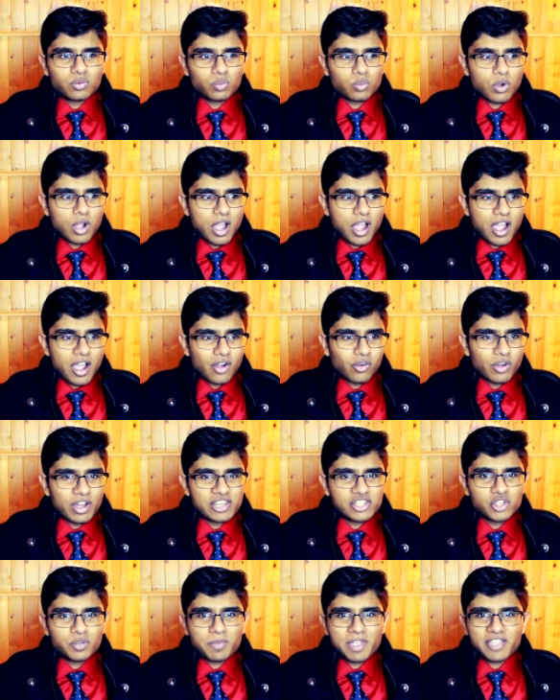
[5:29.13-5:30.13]
Wow,
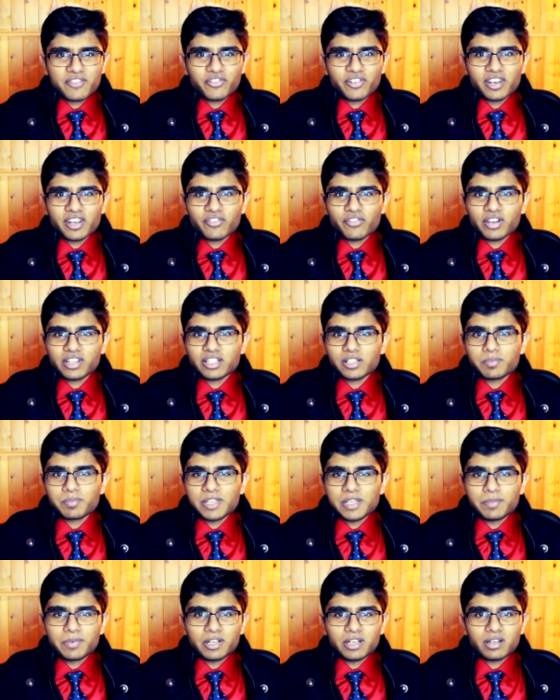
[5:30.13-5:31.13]
and you make fun of other
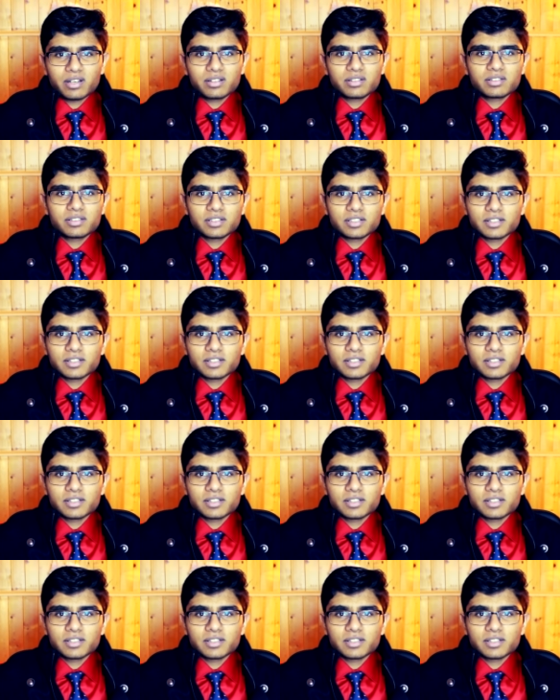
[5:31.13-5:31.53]
people, huh?